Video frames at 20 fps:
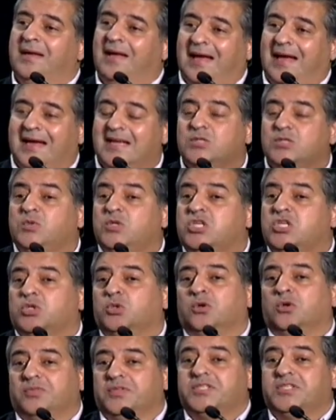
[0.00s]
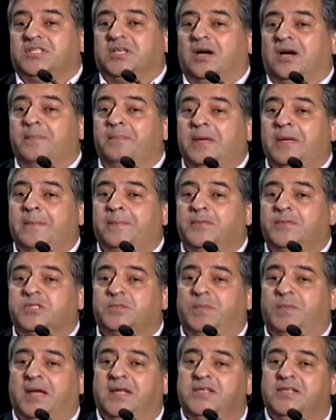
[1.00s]
As we shorten the time people
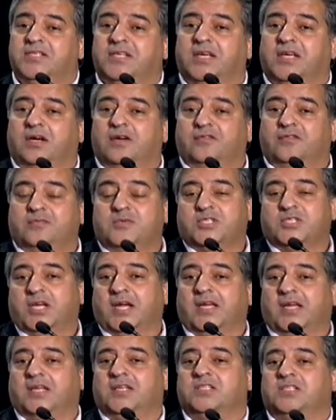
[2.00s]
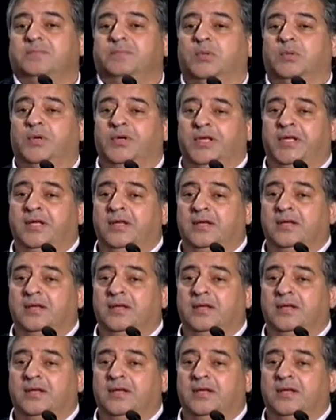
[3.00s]
spend to go from check-in to boarding,